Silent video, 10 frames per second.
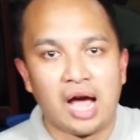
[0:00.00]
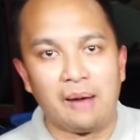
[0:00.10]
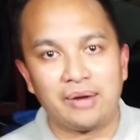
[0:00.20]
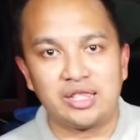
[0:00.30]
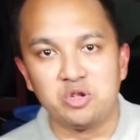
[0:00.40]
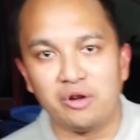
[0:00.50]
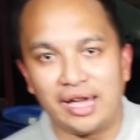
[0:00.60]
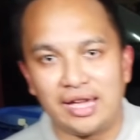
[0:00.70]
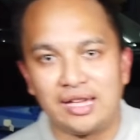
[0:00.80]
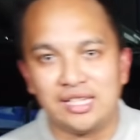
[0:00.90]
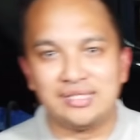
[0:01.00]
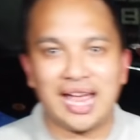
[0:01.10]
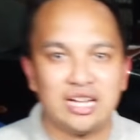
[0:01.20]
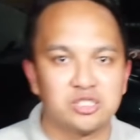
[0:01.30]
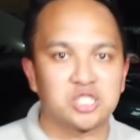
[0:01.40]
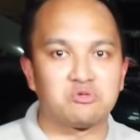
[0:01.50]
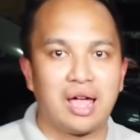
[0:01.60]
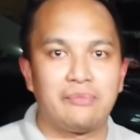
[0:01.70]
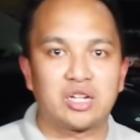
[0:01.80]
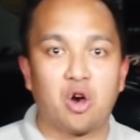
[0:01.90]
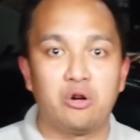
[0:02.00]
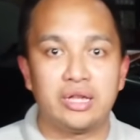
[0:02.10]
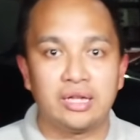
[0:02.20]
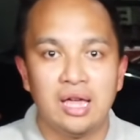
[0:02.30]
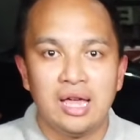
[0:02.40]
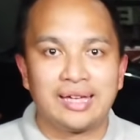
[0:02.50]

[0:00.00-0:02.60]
I'm gonna do a nano ceramic coating